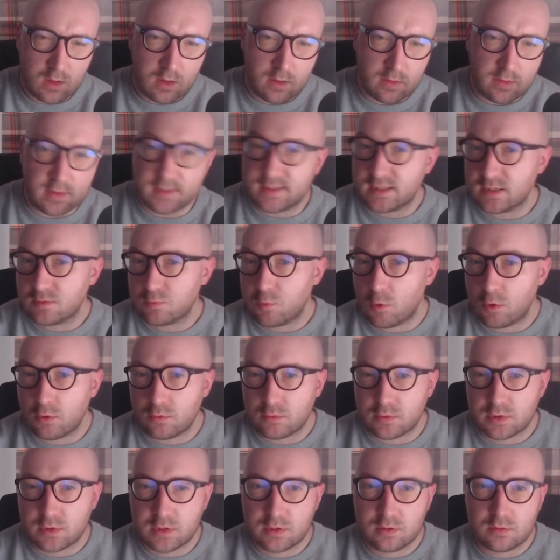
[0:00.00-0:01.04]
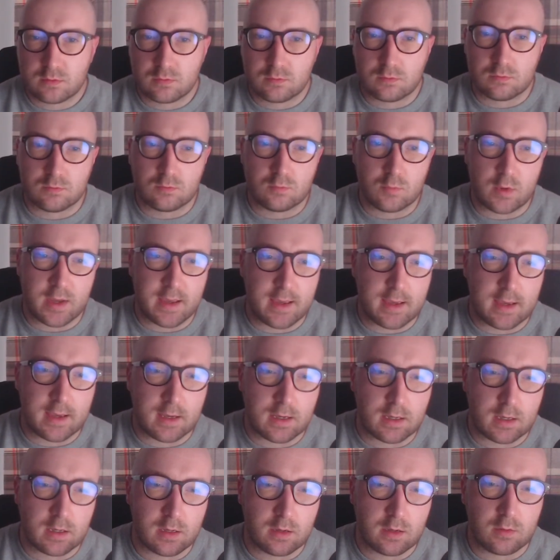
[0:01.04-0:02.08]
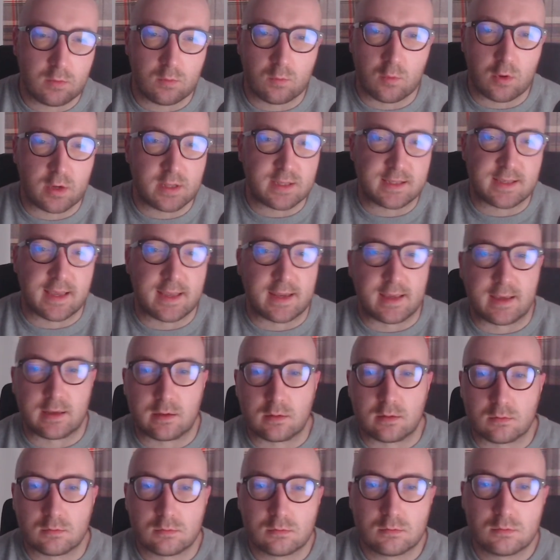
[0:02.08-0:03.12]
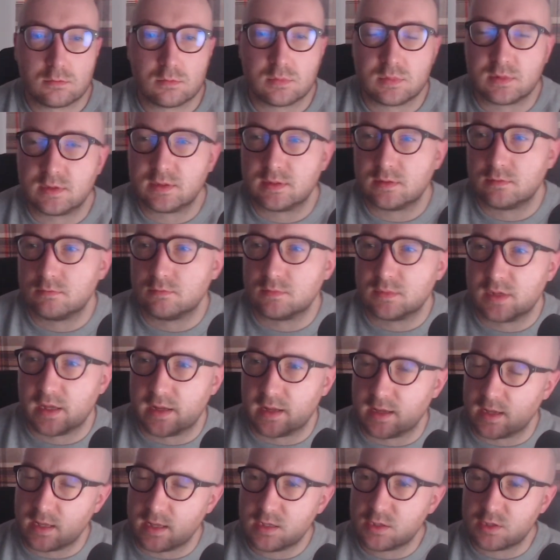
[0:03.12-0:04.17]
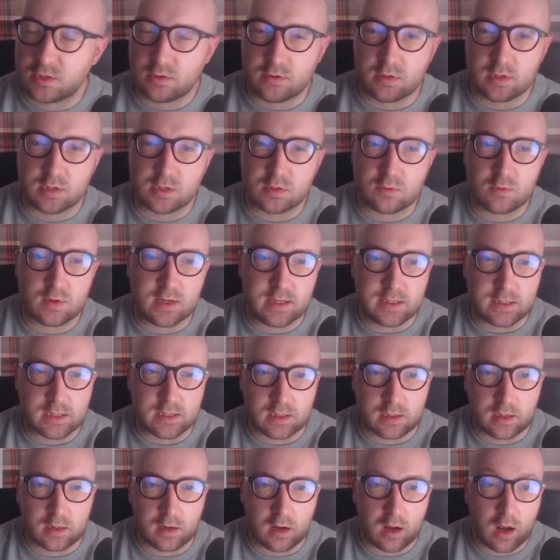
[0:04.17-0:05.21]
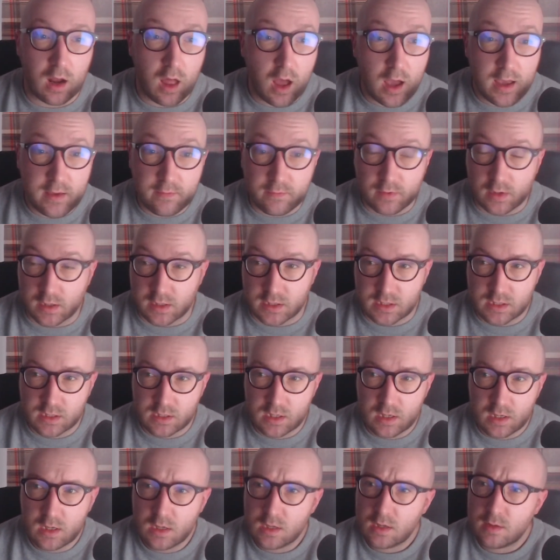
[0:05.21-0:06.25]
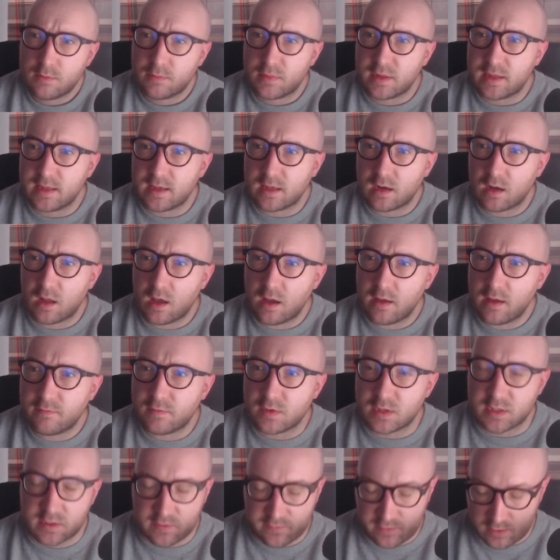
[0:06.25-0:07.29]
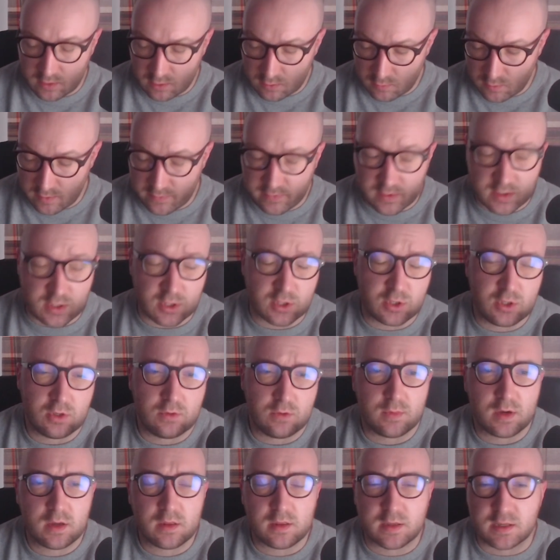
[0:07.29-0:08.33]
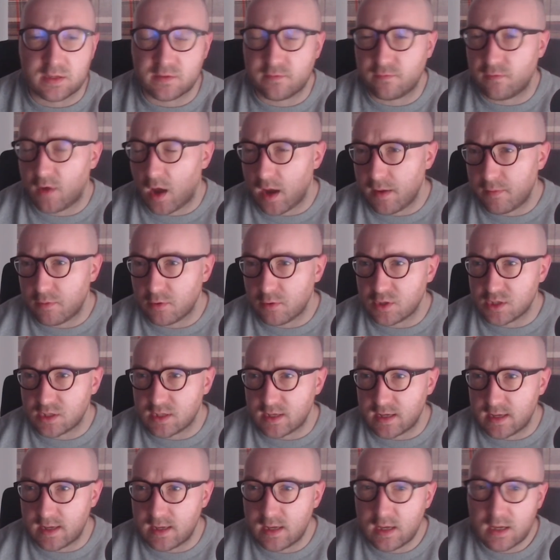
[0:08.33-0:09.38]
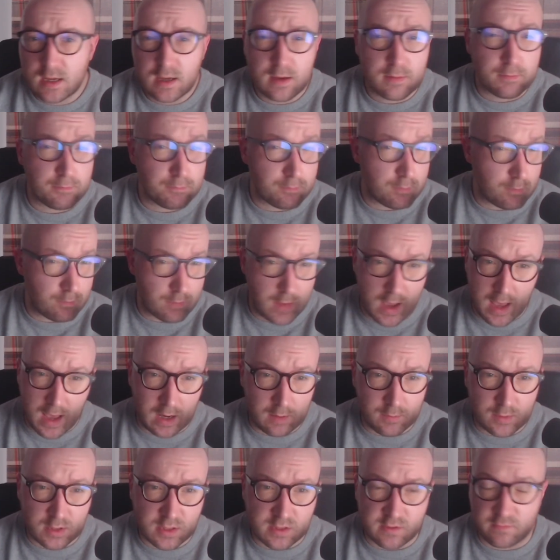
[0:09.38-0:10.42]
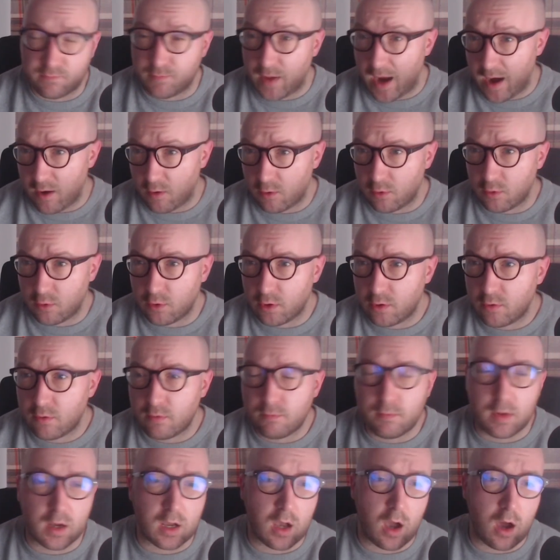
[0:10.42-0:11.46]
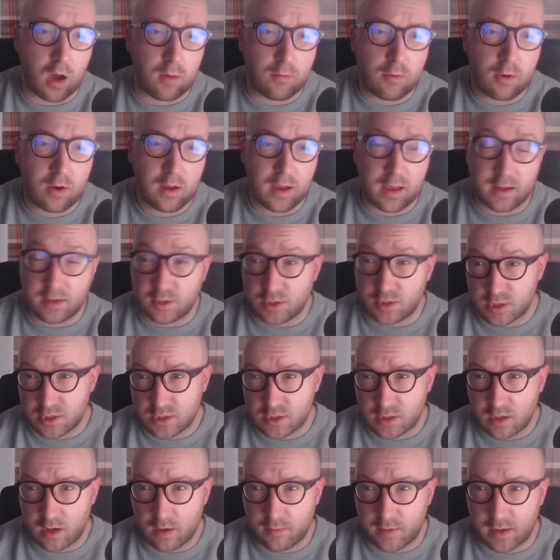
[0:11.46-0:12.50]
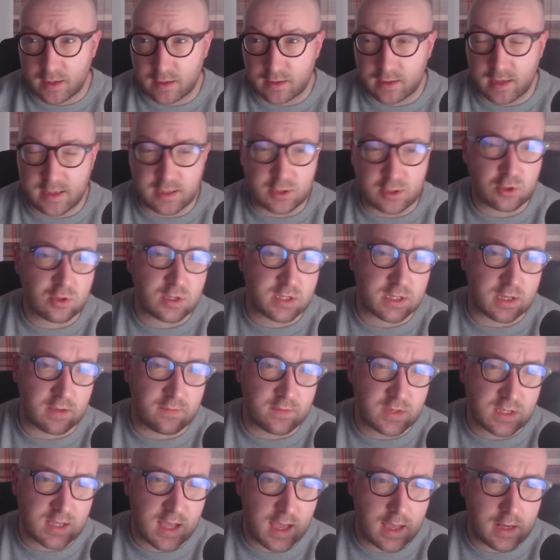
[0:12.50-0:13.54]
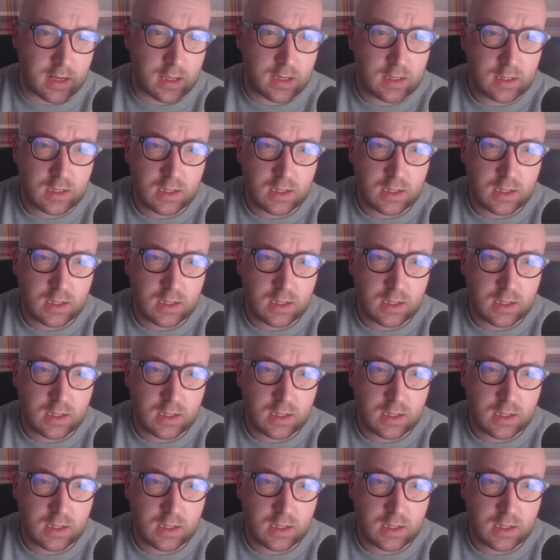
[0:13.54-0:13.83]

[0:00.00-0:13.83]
This is what one is getting into. There's always an aliveness, but the aliveness filled with this humour, this vibrancy, elements of paranoia and macabre and disturbing nature, as I've said,